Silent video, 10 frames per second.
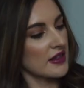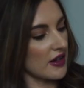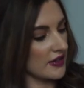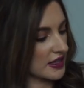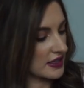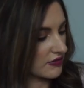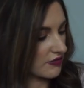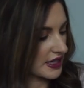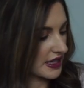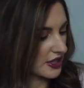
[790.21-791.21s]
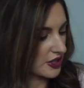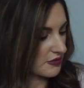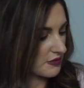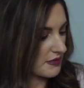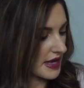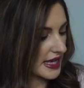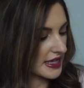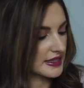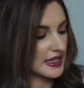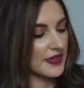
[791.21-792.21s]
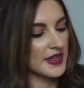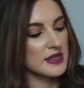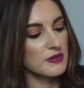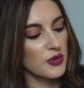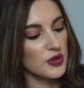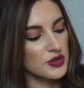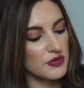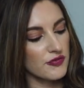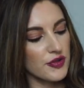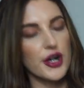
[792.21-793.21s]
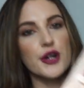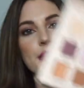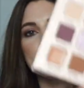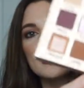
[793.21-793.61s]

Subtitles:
I think it's a really good mix, and this bottom row is